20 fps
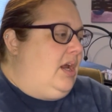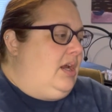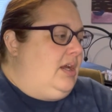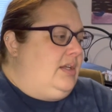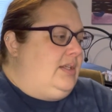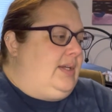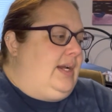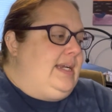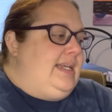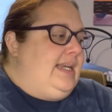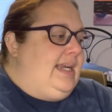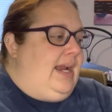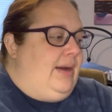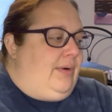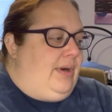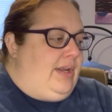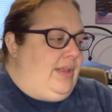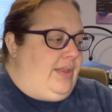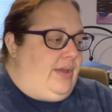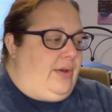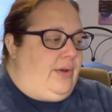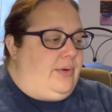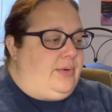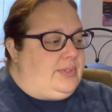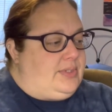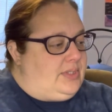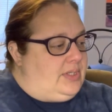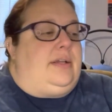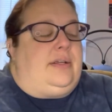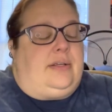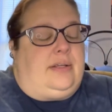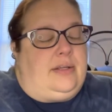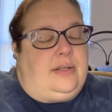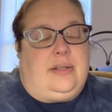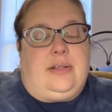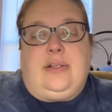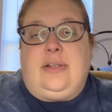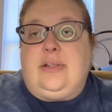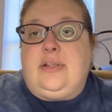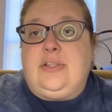So I did get rid of those.
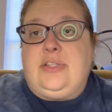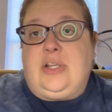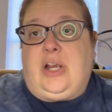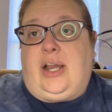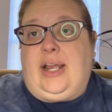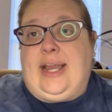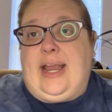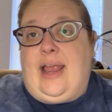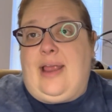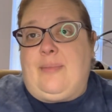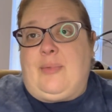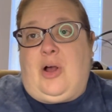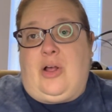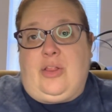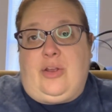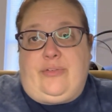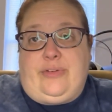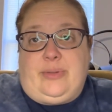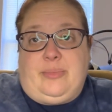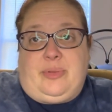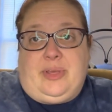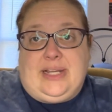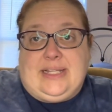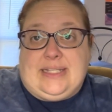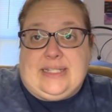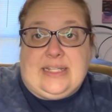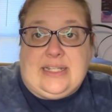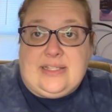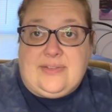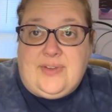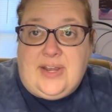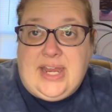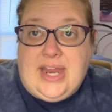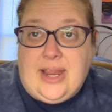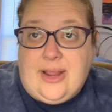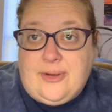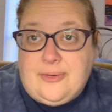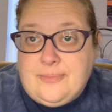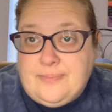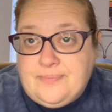Sorry, I'm all over the place in this
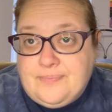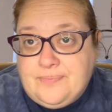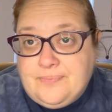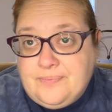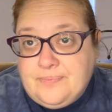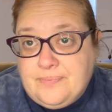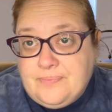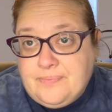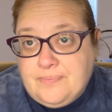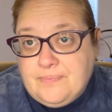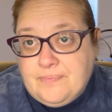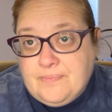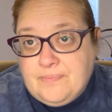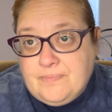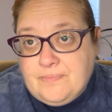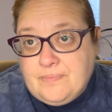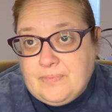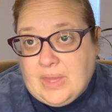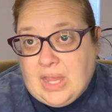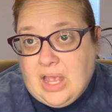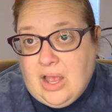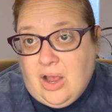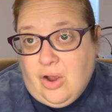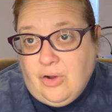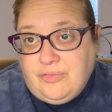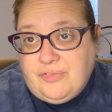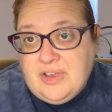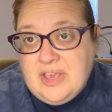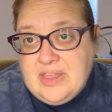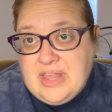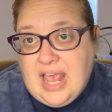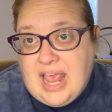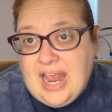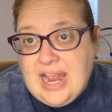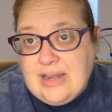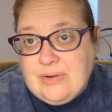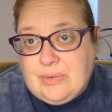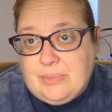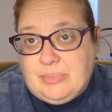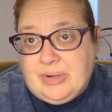video. Hopefully the
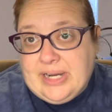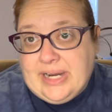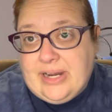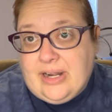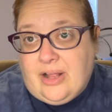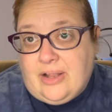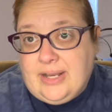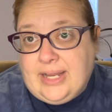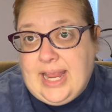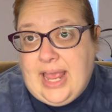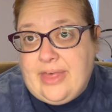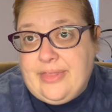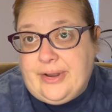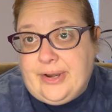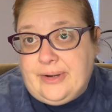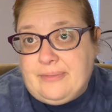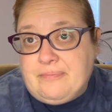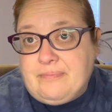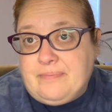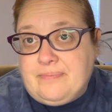end will bring it all together.